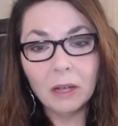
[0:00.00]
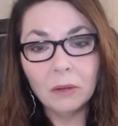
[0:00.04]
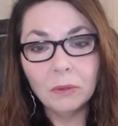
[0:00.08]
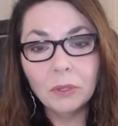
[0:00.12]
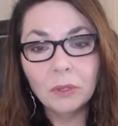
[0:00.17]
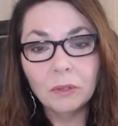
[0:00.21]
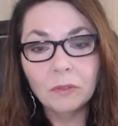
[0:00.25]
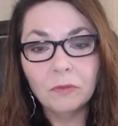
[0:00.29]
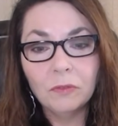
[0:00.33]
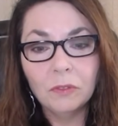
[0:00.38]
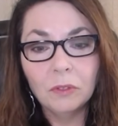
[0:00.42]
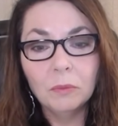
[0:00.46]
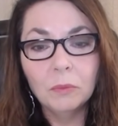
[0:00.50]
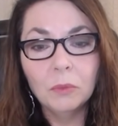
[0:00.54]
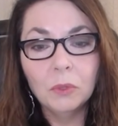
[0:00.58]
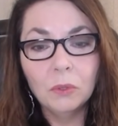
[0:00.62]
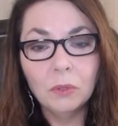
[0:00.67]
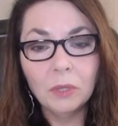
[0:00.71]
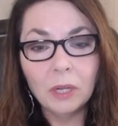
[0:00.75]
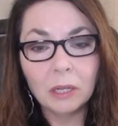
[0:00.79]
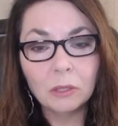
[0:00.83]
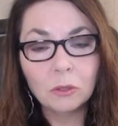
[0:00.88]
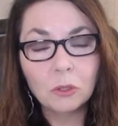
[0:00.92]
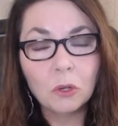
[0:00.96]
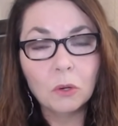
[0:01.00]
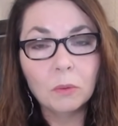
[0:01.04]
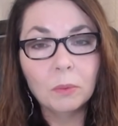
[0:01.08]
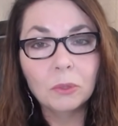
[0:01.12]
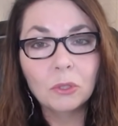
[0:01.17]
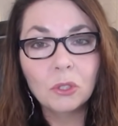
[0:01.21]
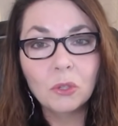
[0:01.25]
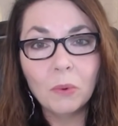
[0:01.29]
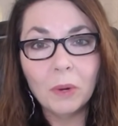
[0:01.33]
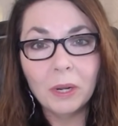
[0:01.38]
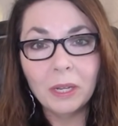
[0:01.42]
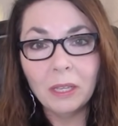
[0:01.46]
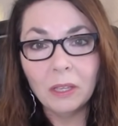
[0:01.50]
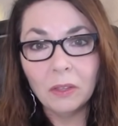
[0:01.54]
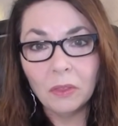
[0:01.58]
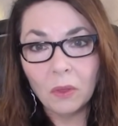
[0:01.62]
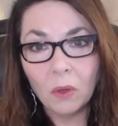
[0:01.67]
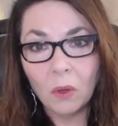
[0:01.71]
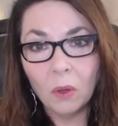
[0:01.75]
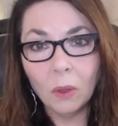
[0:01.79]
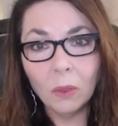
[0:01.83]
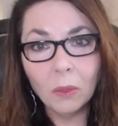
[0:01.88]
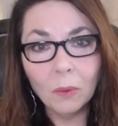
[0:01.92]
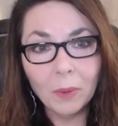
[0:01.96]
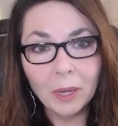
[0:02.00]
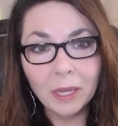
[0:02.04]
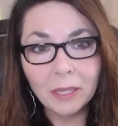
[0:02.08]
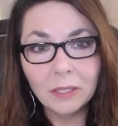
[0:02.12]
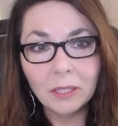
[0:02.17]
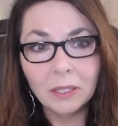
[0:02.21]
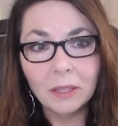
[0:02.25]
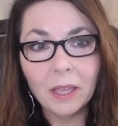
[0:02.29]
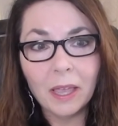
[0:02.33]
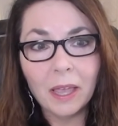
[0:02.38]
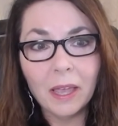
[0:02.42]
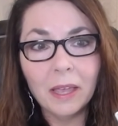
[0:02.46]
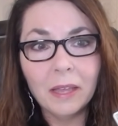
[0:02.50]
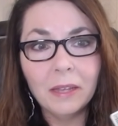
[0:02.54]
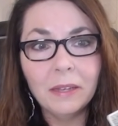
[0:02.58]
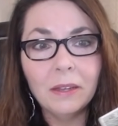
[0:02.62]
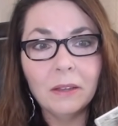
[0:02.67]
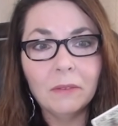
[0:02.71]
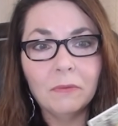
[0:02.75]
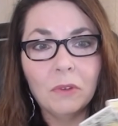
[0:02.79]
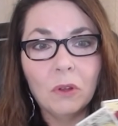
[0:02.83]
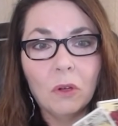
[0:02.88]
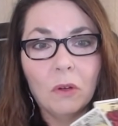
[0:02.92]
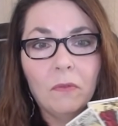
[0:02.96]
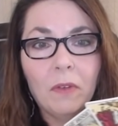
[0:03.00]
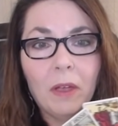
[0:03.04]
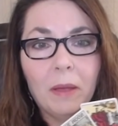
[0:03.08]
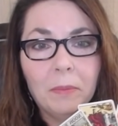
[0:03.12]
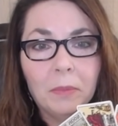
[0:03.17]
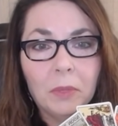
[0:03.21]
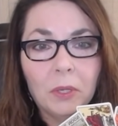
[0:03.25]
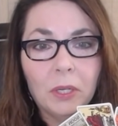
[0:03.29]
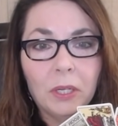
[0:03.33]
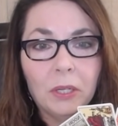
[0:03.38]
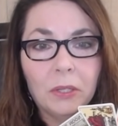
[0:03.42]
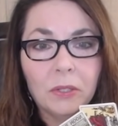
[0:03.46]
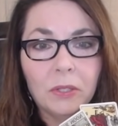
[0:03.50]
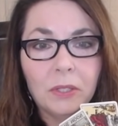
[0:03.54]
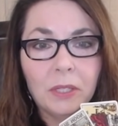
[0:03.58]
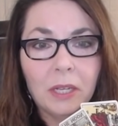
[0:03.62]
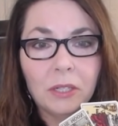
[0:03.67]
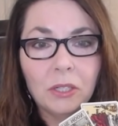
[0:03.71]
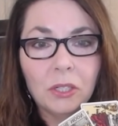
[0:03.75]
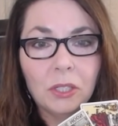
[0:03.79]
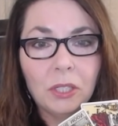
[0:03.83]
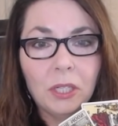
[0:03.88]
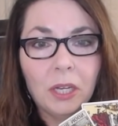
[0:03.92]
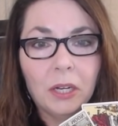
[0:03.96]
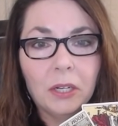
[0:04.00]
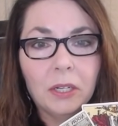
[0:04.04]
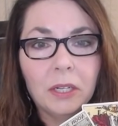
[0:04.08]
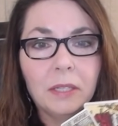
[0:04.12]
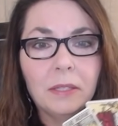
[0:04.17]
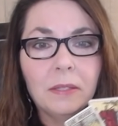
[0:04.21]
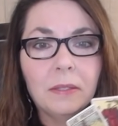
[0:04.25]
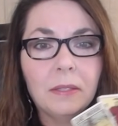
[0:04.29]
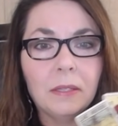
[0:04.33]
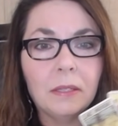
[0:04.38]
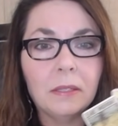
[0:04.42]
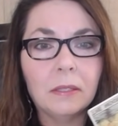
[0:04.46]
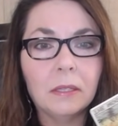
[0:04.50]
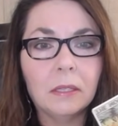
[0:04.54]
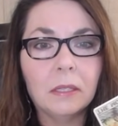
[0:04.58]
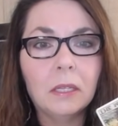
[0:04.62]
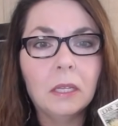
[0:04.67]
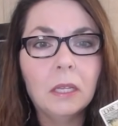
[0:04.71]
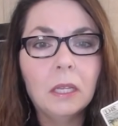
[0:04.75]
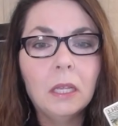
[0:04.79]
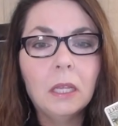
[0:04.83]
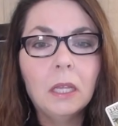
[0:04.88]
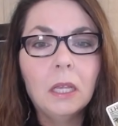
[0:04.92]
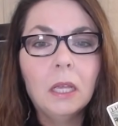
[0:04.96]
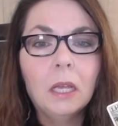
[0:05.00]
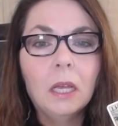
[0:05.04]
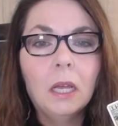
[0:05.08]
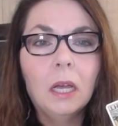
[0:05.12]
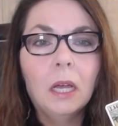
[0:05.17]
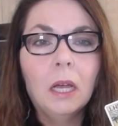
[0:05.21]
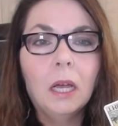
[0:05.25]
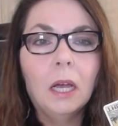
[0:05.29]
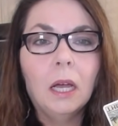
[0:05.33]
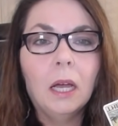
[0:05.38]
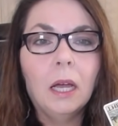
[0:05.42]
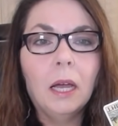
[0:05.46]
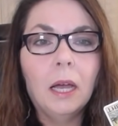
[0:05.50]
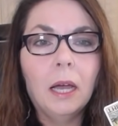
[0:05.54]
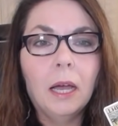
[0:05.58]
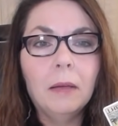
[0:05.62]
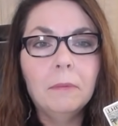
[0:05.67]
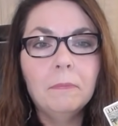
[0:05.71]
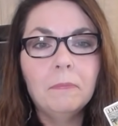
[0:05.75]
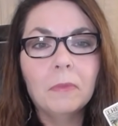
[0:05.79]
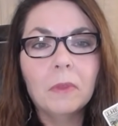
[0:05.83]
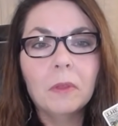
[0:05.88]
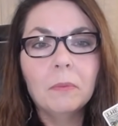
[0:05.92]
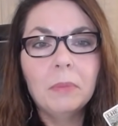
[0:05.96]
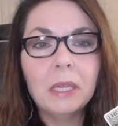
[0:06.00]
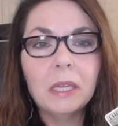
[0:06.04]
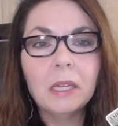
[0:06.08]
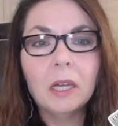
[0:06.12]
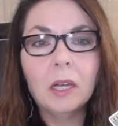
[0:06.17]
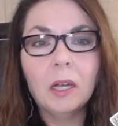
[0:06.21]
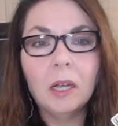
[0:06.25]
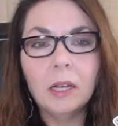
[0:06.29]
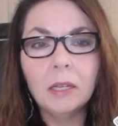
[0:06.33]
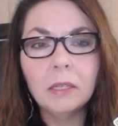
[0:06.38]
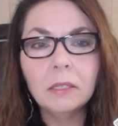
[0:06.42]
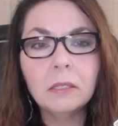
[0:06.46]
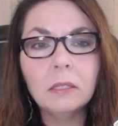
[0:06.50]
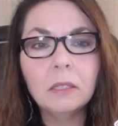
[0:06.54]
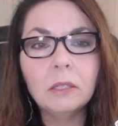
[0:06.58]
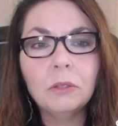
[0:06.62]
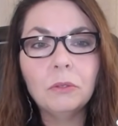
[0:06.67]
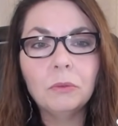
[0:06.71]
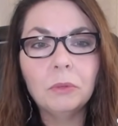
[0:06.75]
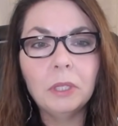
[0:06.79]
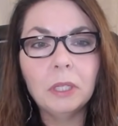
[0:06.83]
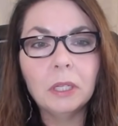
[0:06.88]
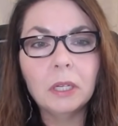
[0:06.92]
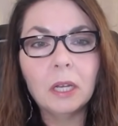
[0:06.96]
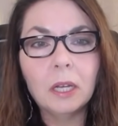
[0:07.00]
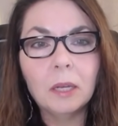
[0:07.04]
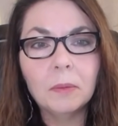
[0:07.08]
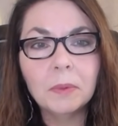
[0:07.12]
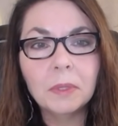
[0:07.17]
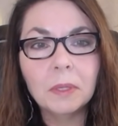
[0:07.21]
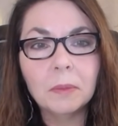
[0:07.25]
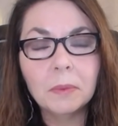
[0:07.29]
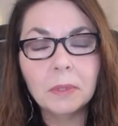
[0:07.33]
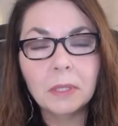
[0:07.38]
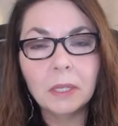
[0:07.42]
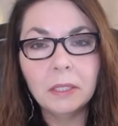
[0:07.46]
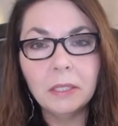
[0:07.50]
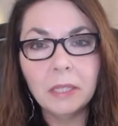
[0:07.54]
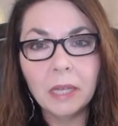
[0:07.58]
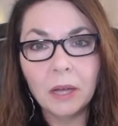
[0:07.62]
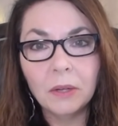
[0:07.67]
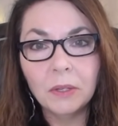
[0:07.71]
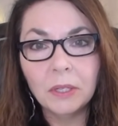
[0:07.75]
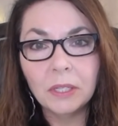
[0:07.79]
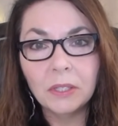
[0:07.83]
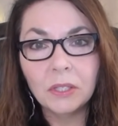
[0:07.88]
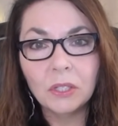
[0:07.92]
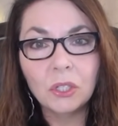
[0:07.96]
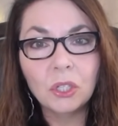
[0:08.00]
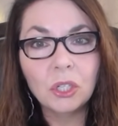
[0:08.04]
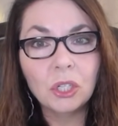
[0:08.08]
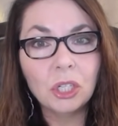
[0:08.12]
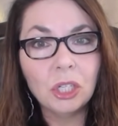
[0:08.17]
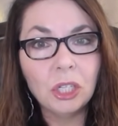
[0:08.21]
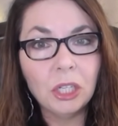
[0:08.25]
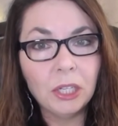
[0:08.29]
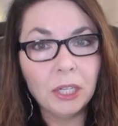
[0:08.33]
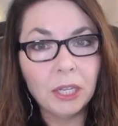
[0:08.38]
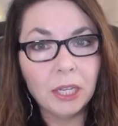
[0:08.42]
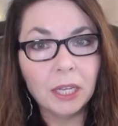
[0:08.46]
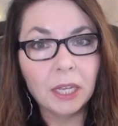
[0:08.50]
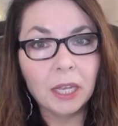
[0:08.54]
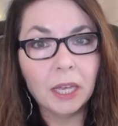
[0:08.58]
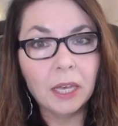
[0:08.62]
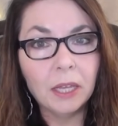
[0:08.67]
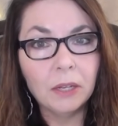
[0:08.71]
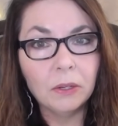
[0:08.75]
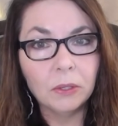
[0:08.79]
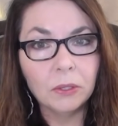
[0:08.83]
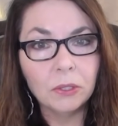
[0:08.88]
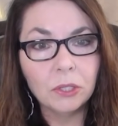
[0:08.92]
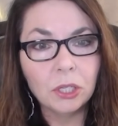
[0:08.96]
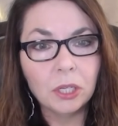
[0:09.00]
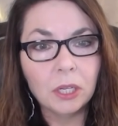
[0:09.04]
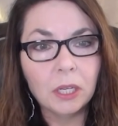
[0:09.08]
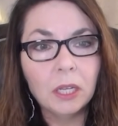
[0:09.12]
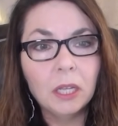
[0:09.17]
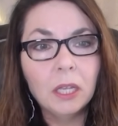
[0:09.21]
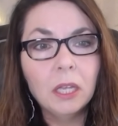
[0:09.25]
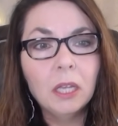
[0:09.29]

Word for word: your full moon, October 20th, all the way to the end of November, your Sagittarius season, because the Three of Cups upside down is a cheating energy.